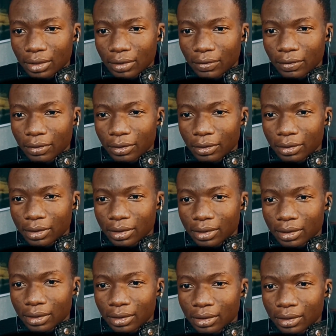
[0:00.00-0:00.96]
Of
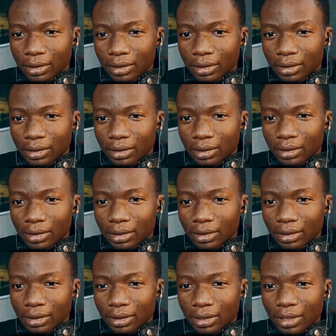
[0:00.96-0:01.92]
course.
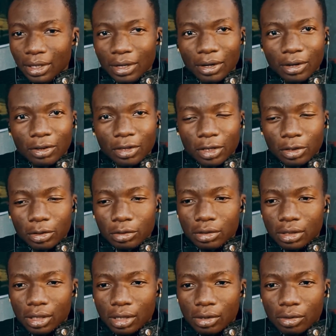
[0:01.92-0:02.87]
Oh, they
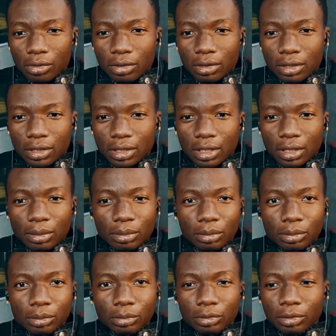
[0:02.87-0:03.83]
use the
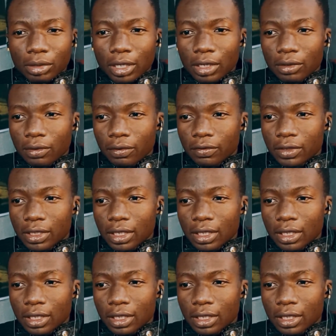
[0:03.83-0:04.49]
same kind of